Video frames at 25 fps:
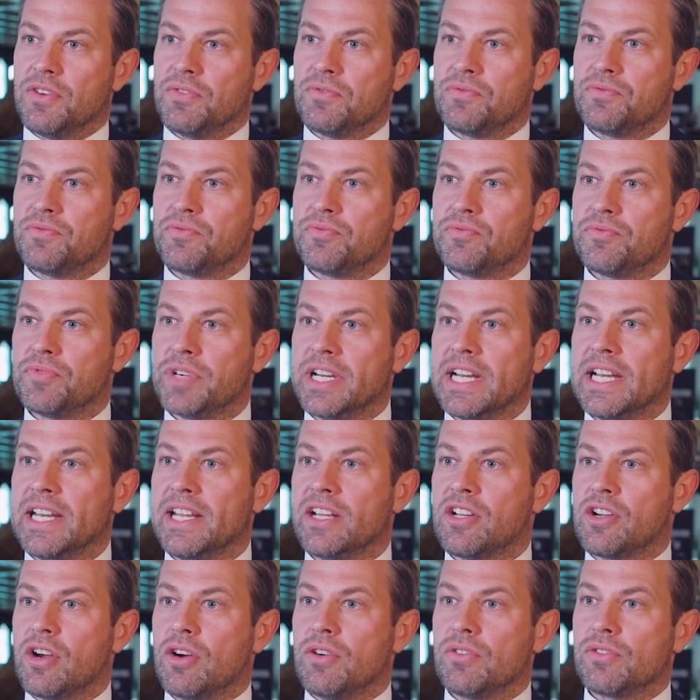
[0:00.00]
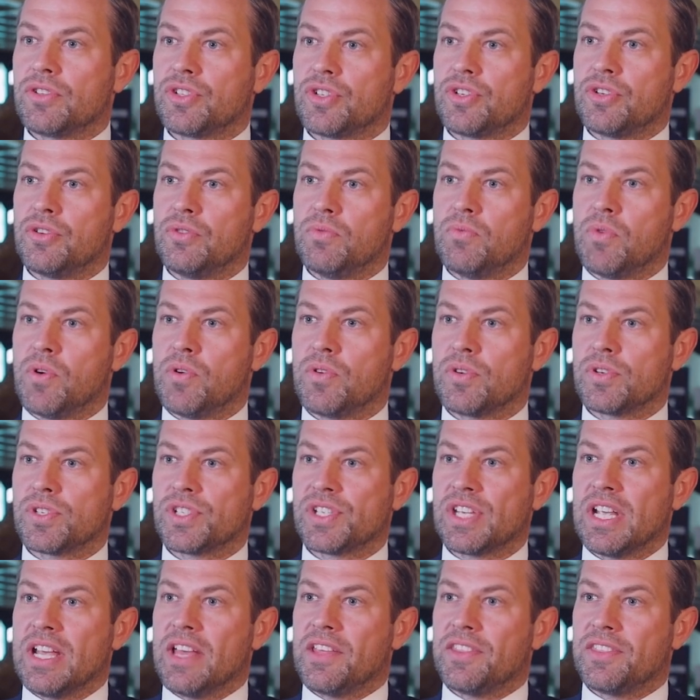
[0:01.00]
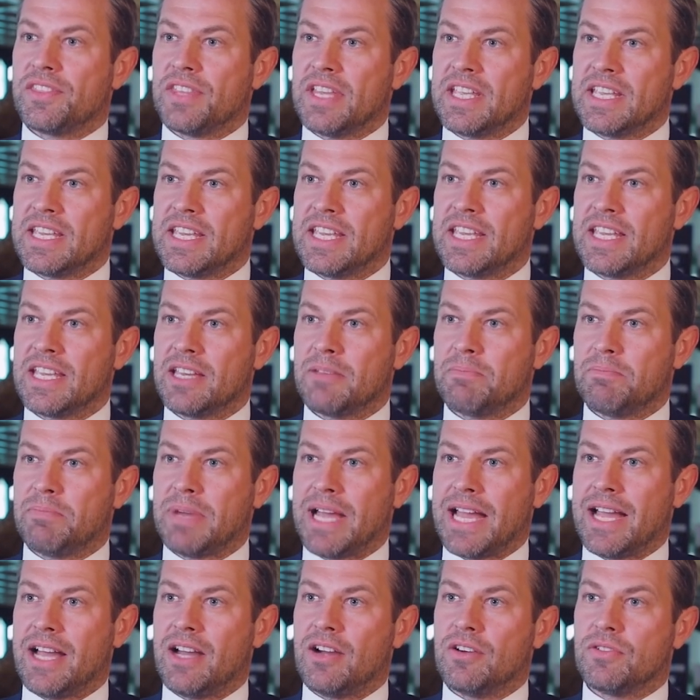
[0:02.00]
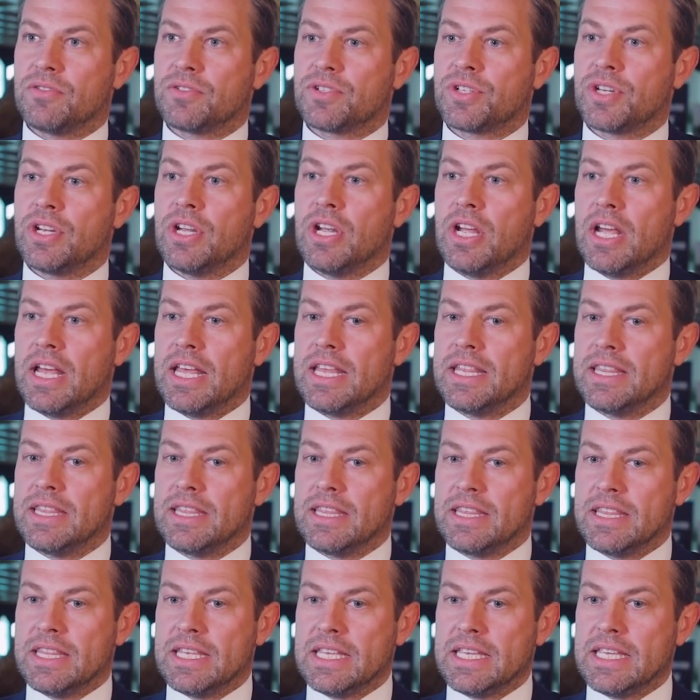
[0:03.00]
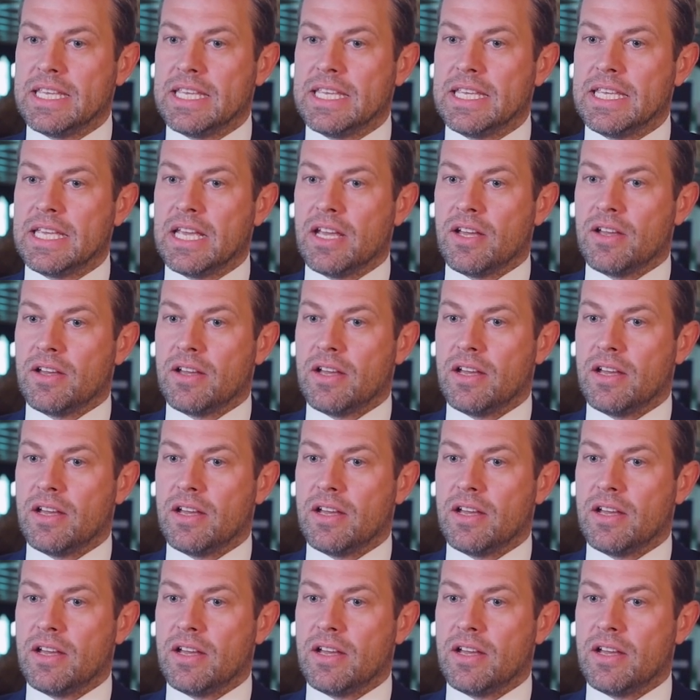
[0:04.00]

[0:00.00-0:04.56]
really goes towards thinking about the